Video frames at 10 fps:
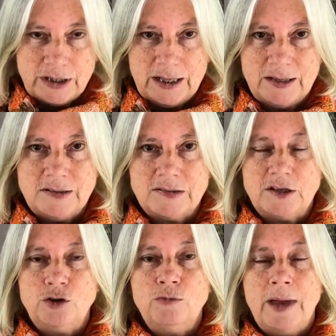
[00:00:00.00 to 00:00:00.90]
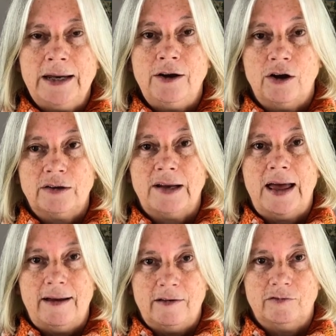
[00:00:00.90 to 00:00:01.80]
is you may not
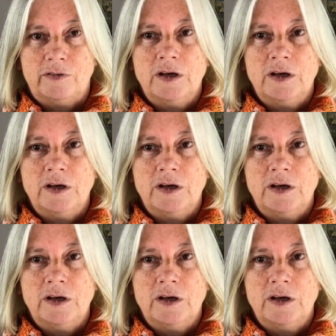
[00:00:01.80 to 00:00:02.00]
have.